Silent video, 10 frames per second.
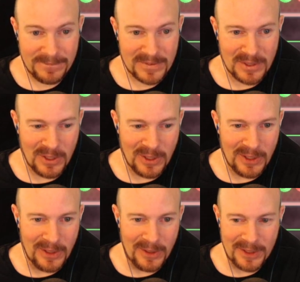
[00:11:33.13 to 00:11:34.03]

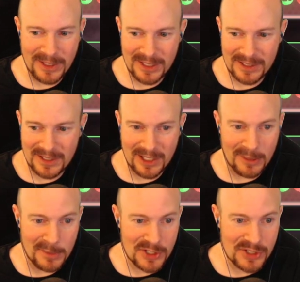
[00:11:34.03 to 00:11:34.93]
Oh, he did get on
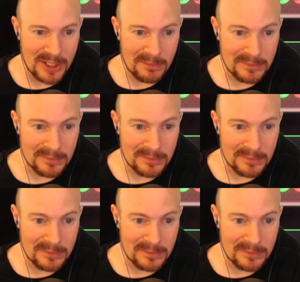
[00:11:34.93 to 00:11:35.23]
my ship.